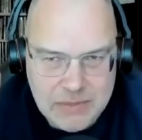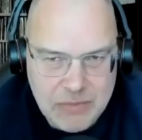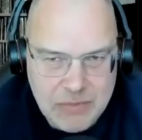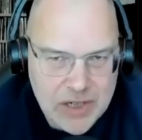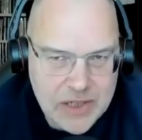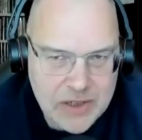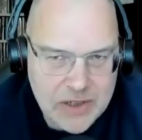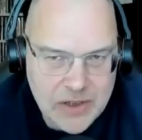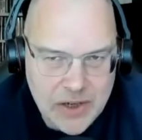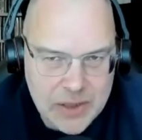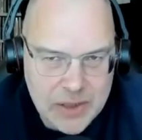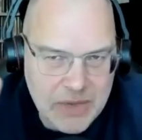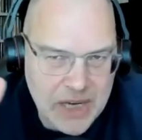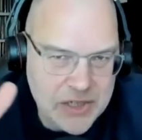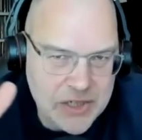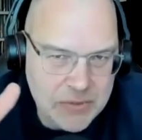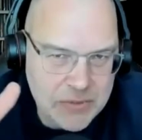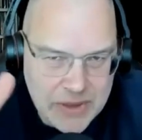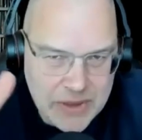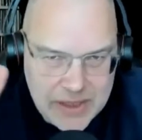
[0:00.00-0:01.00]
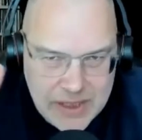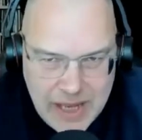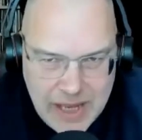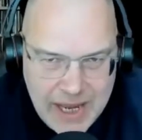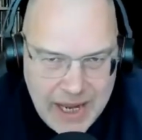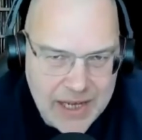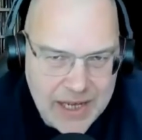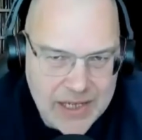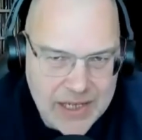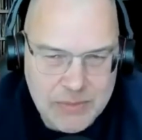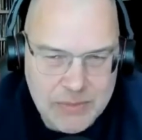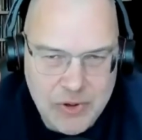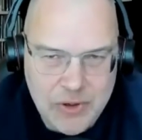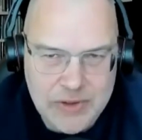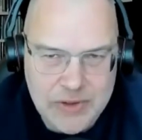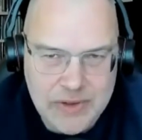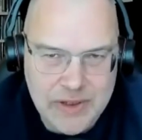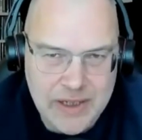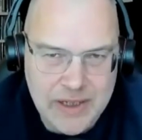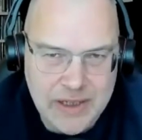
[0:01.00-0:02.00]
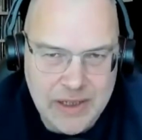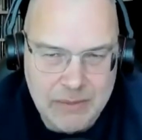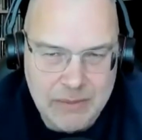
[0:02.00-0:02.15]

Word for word: in marketing automation with an A I support thing.